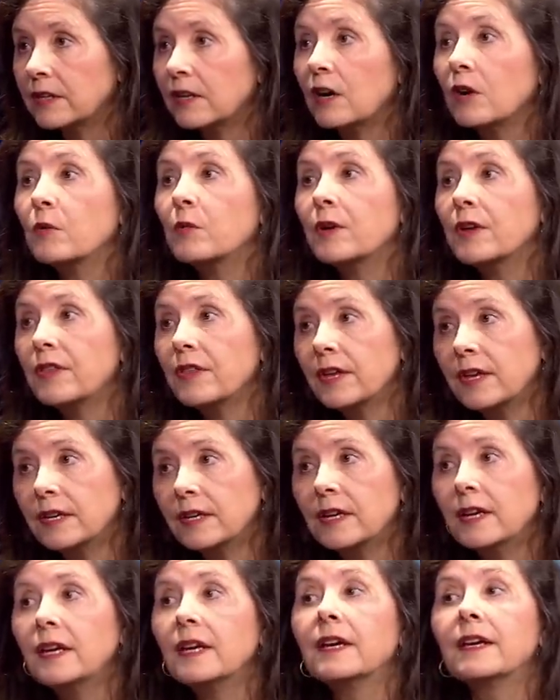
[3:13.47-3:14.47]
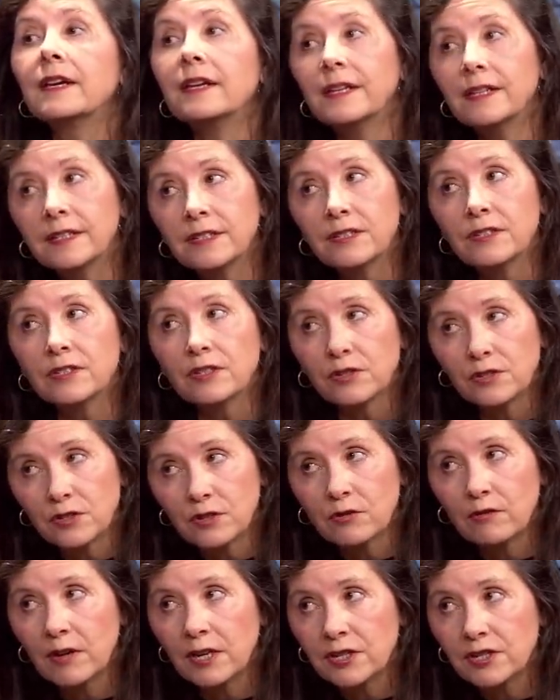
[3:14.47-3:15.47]
that are within his
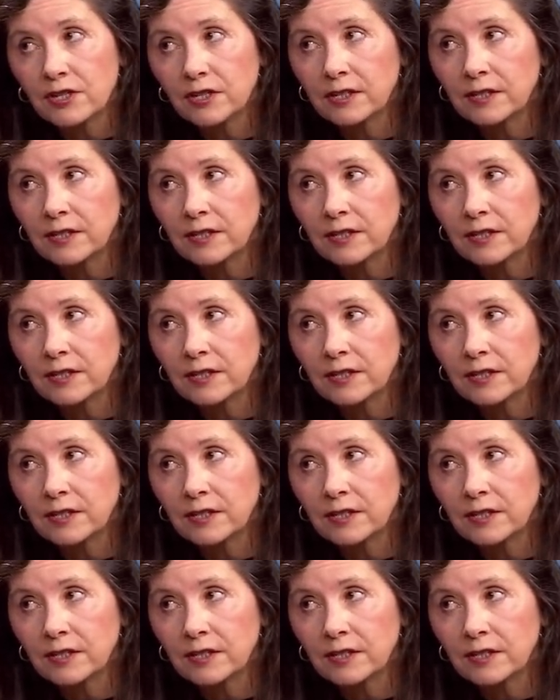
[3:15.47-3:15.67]
discretion.